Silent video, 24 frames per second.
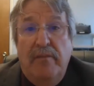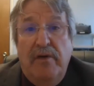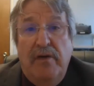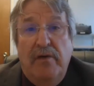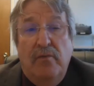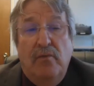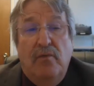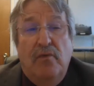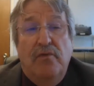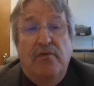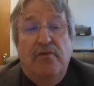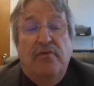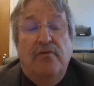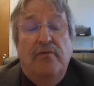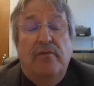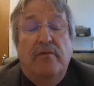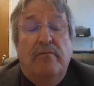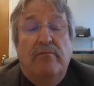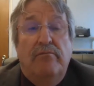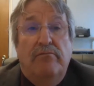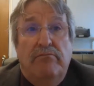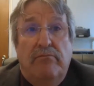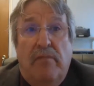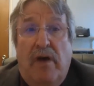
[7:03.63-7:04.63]
It was
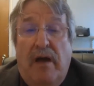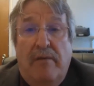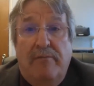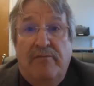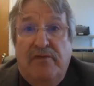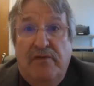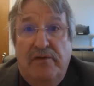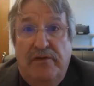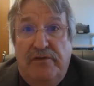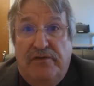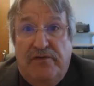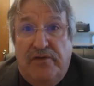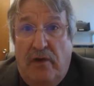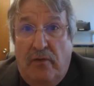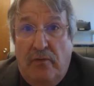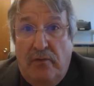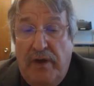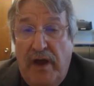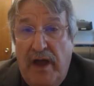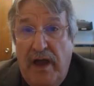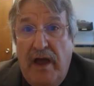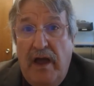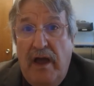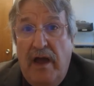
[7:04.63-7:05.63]
absolutely
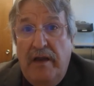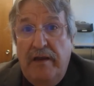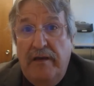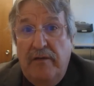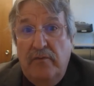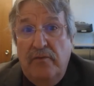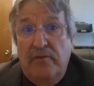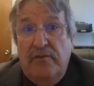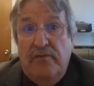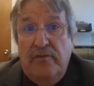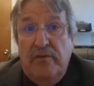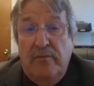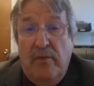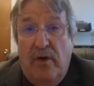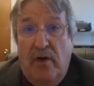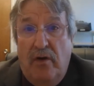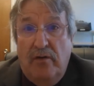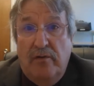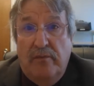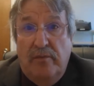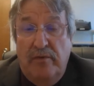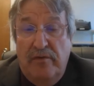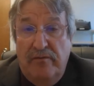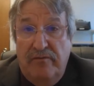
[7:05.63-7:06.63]
sold out and it was a
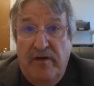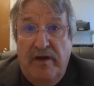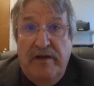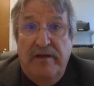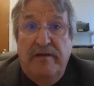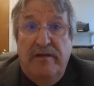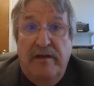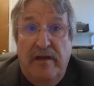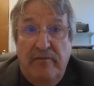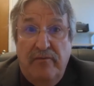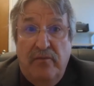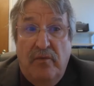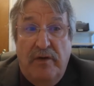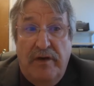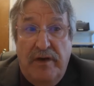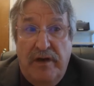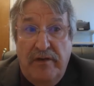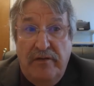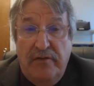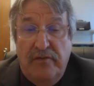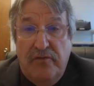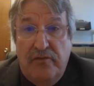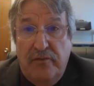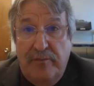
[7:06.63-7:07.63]
remarkable event. Everyone
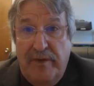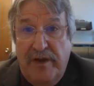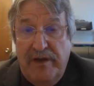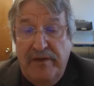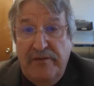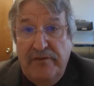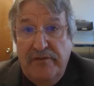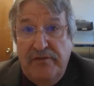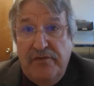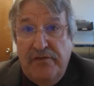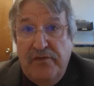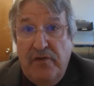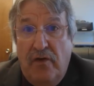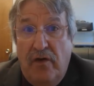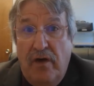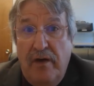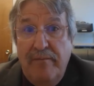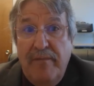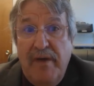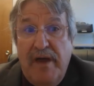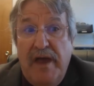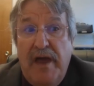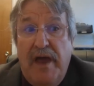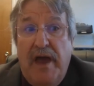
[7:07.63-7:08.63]
had a tremendous
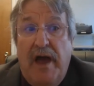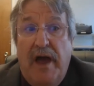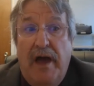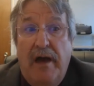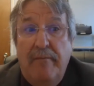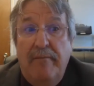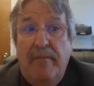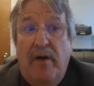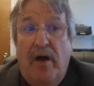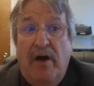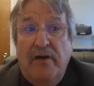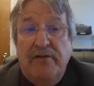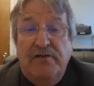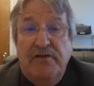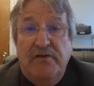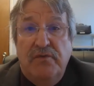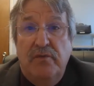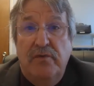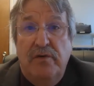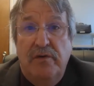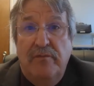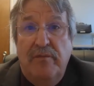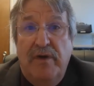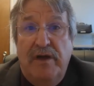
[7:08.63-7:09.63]
time. I
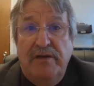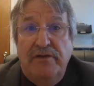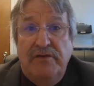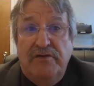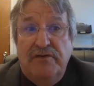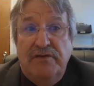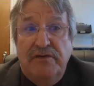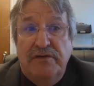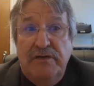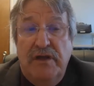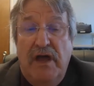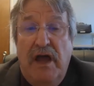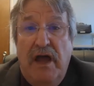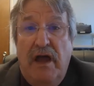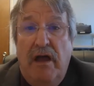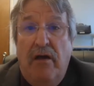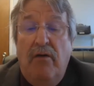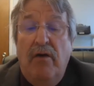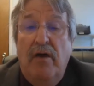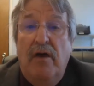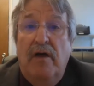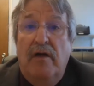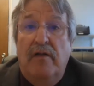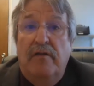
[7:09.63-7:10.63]
just want to mention
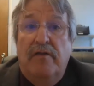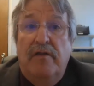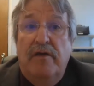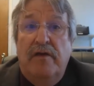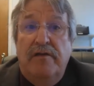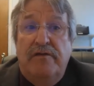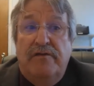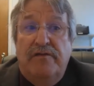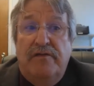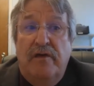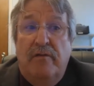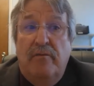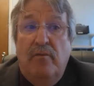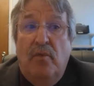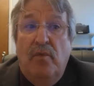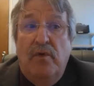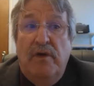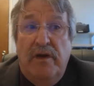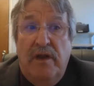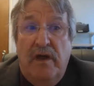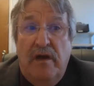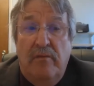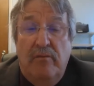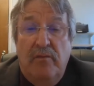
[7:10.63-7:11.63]
now that
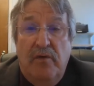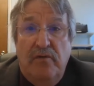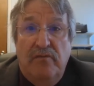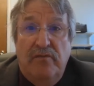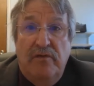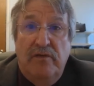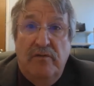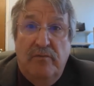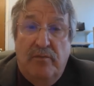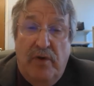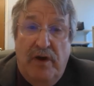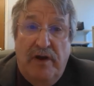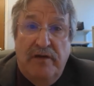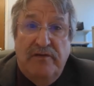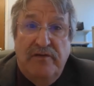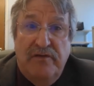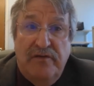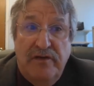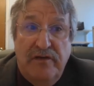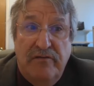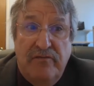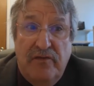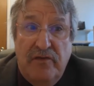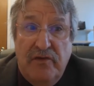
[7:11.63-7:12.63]
we're now moving the
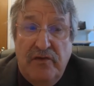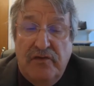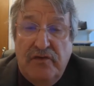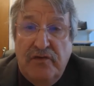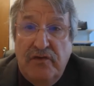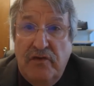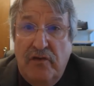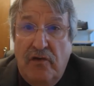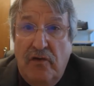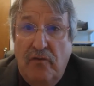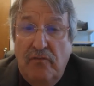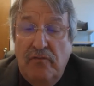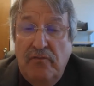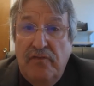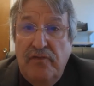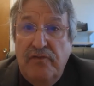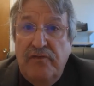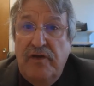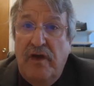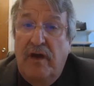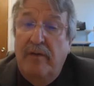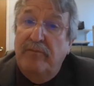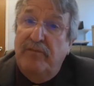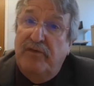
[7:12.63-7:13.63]
Practice Evolution
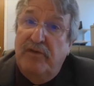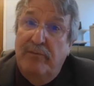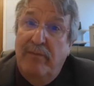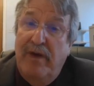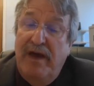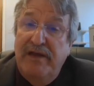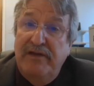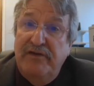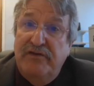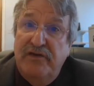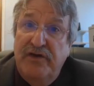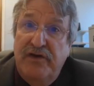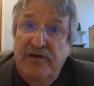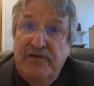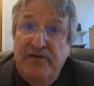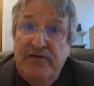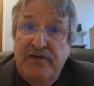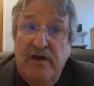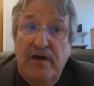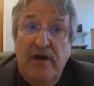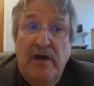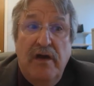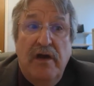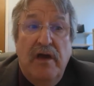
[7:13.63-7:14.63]
conference up to
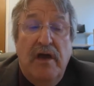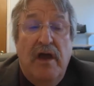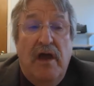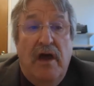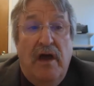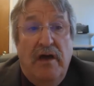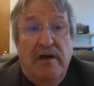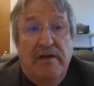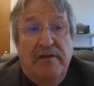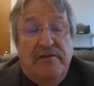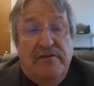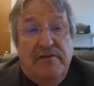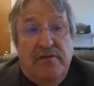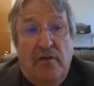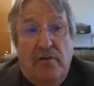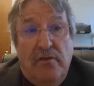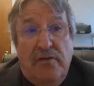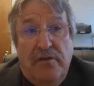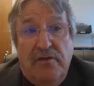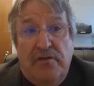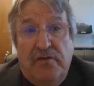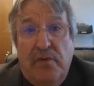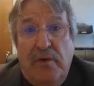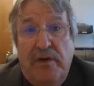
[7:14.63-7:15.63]
Manchester. It's
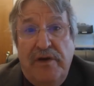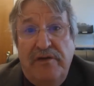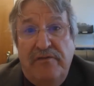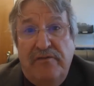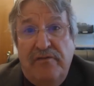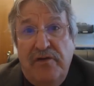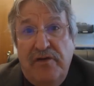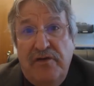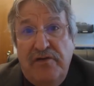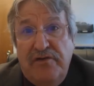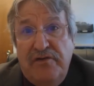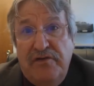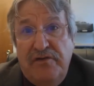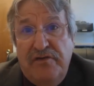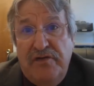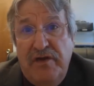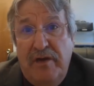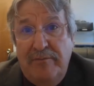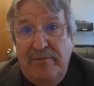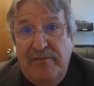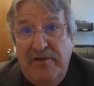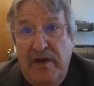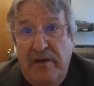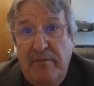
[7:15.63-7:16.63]
on the 21st of
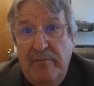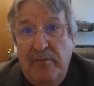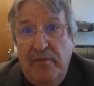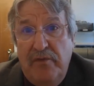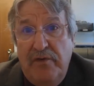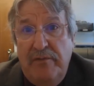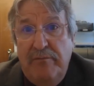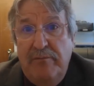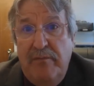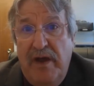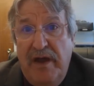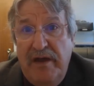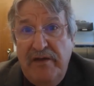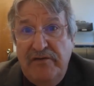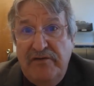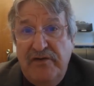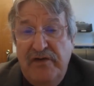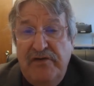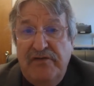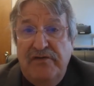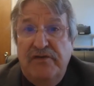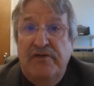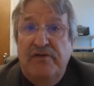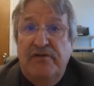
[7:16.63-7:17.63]
September in
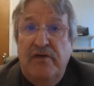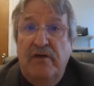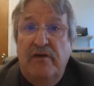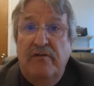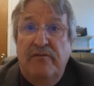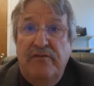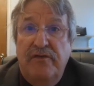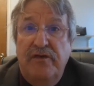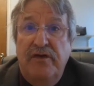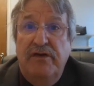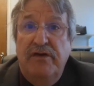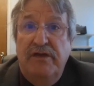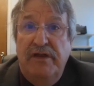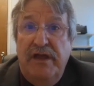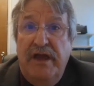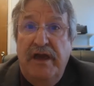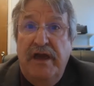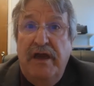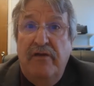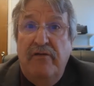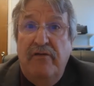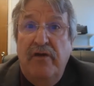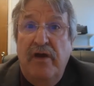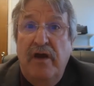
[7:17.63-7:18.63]
Manchester, so if you're in the
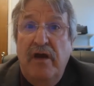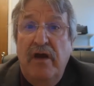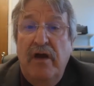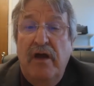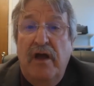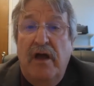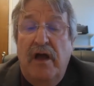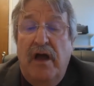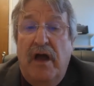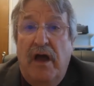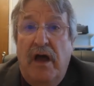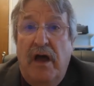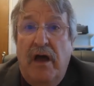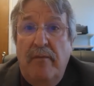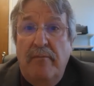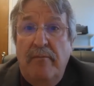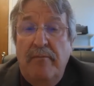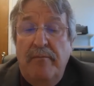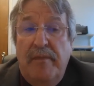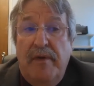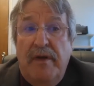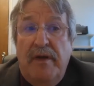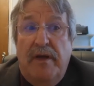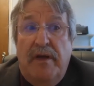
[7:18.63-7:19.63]
area,
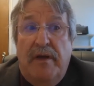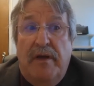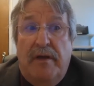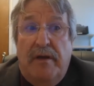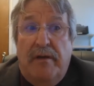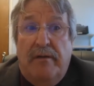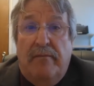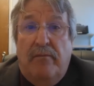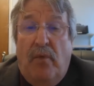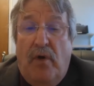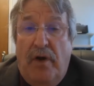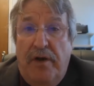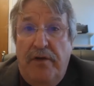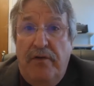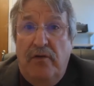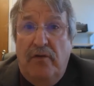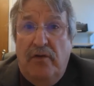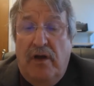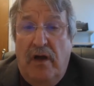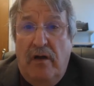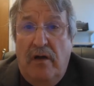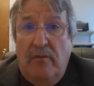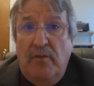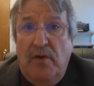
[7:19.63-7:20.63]
why
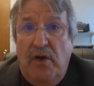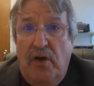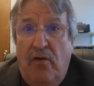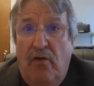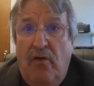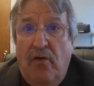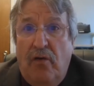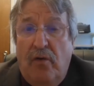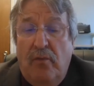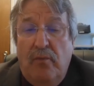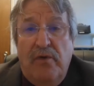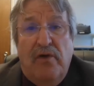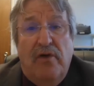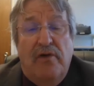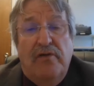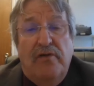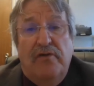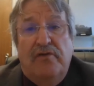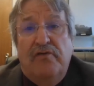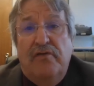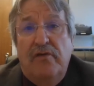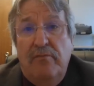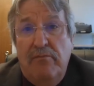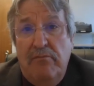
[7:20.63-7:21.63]
not come along? We've got
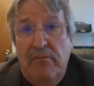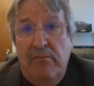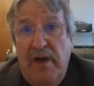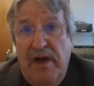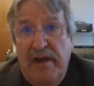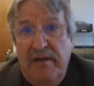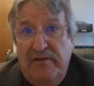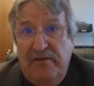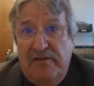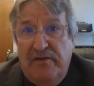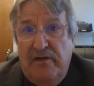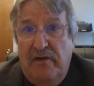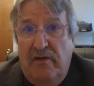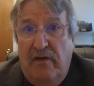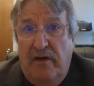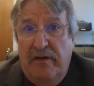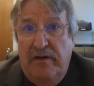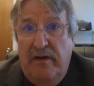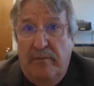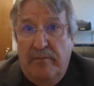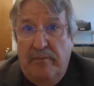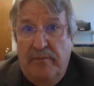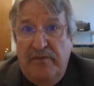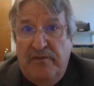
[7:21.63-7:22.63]
a tremendous
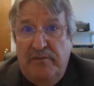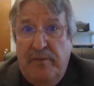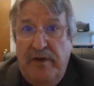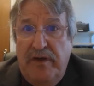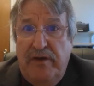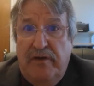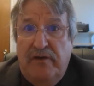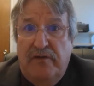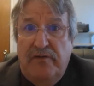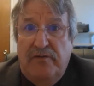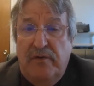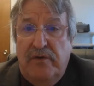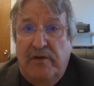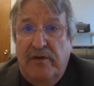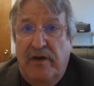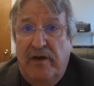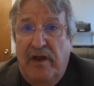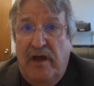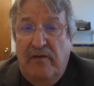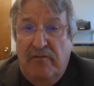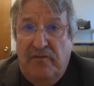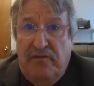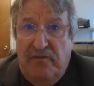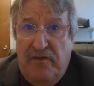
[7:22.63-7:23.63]
lineup of speakers. We're
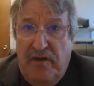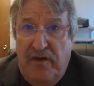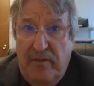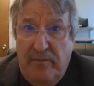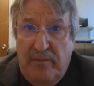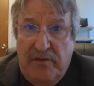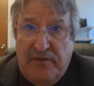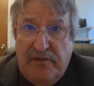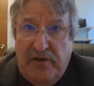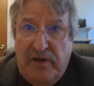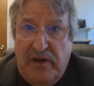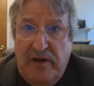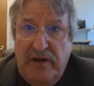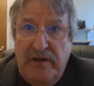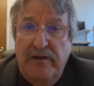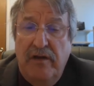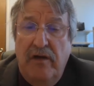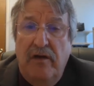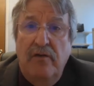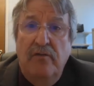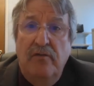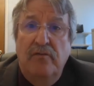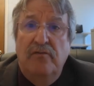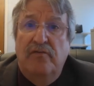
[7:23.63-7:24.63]
going to have a fabulous
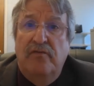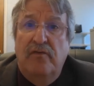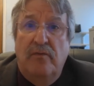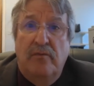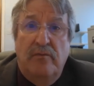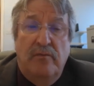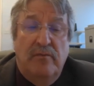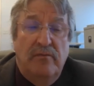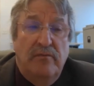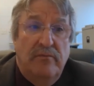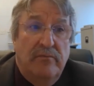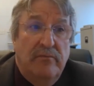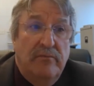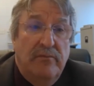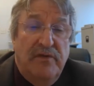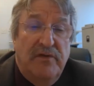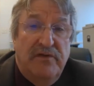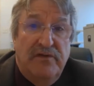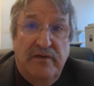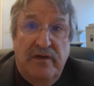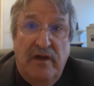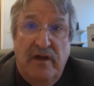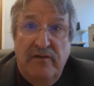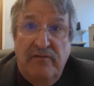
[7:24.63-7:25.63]
keynote from Mr.